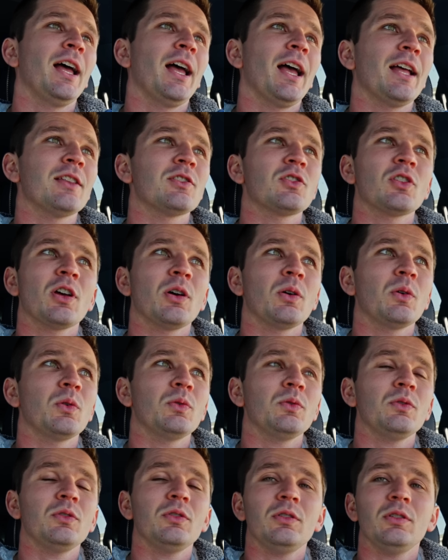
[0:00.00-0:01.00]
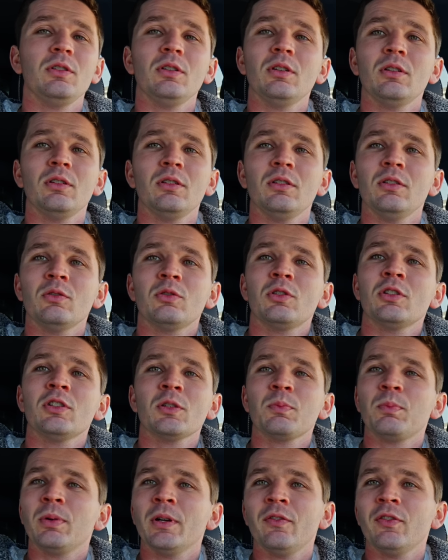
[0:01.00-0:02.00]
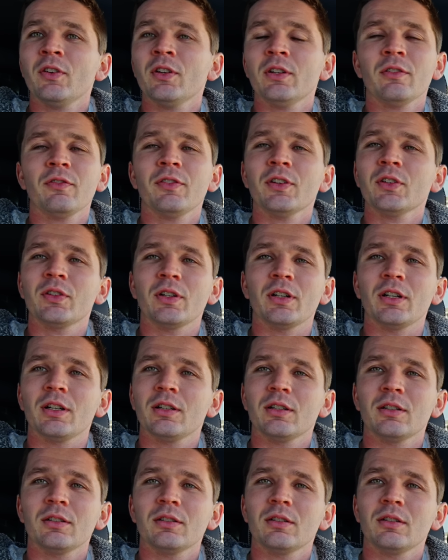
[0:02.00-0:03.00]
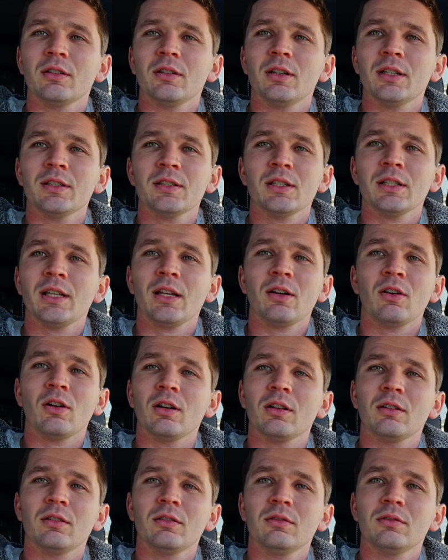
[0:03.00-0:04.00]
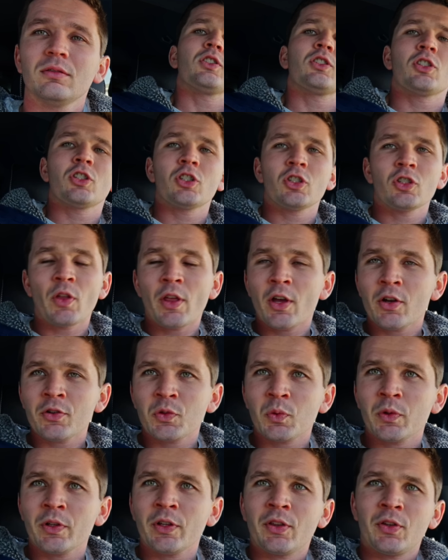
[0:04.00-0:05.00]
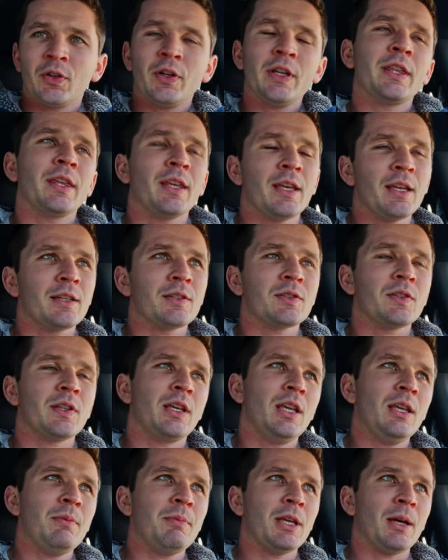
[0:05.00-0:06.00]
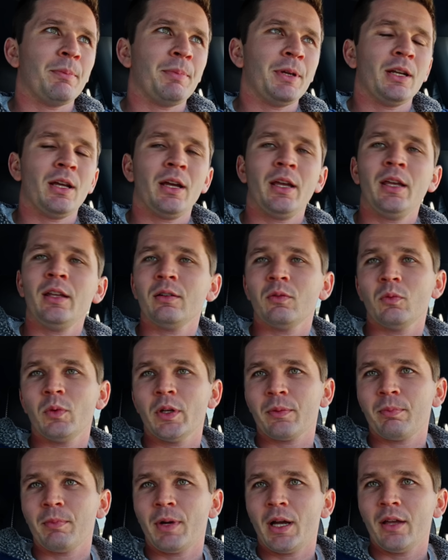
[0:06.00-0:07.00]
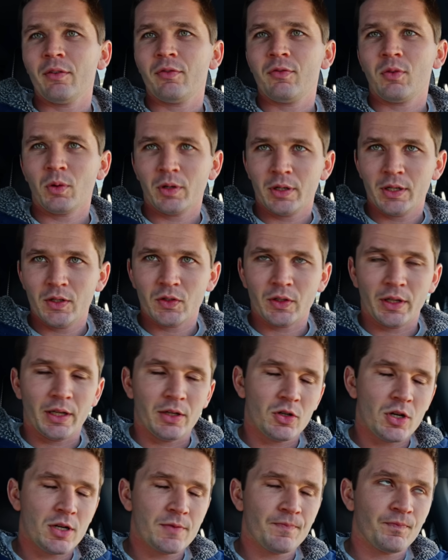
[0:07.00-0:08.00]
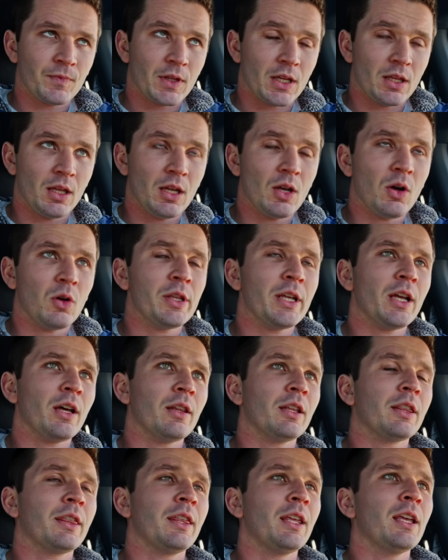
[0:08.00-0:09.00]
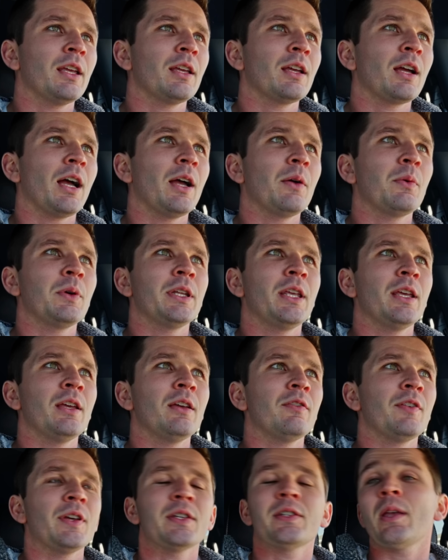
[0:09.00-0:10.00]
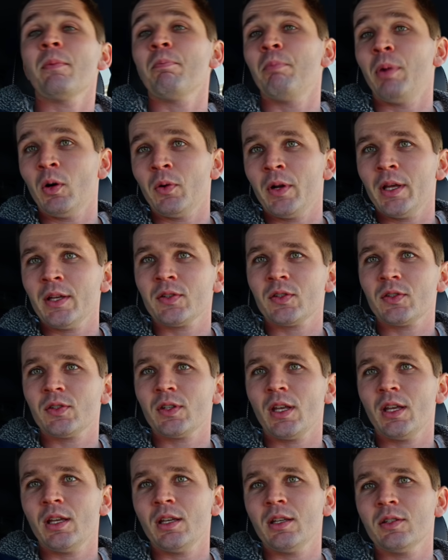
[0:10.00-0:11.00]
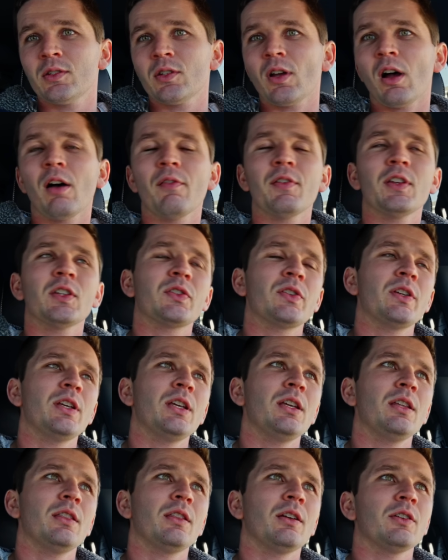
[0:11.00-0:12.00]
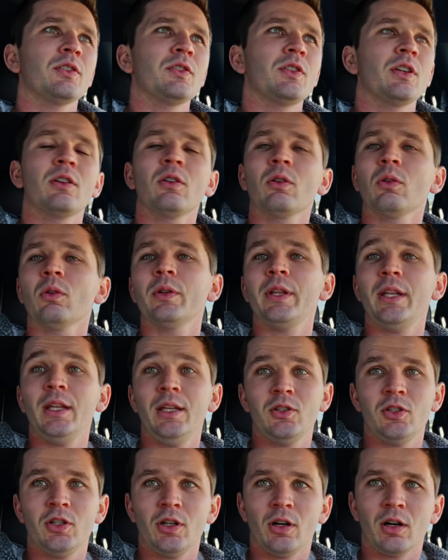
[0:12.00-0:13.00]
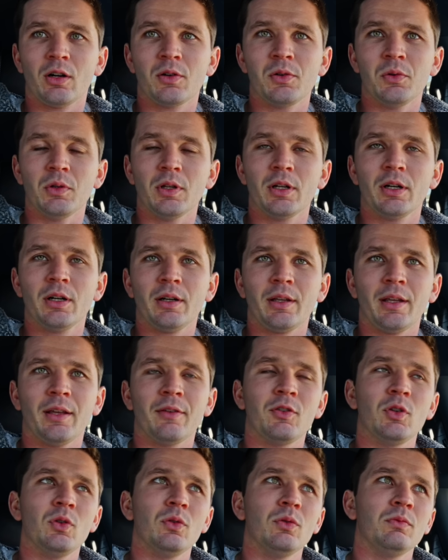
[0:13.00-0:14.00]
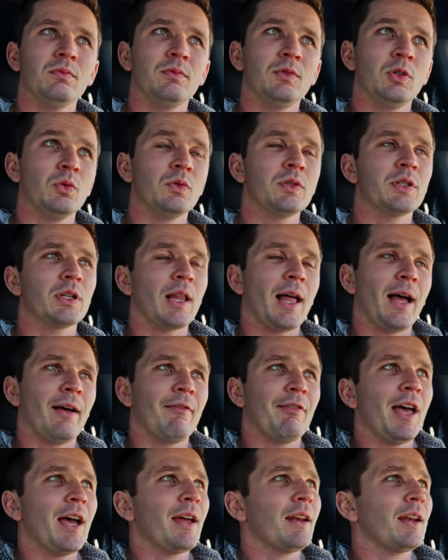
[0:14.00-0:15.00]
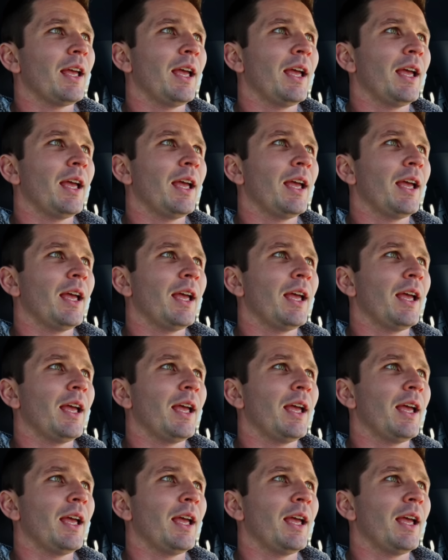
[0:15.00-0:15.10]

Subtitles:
And so you should just pre-fill your filter. It's not that hard. So those were the three things that keep me up at night with my Ford diesel engine. The only other thing I would give as a bonus is obviously there's the good old EGR cooler, if you do still have that.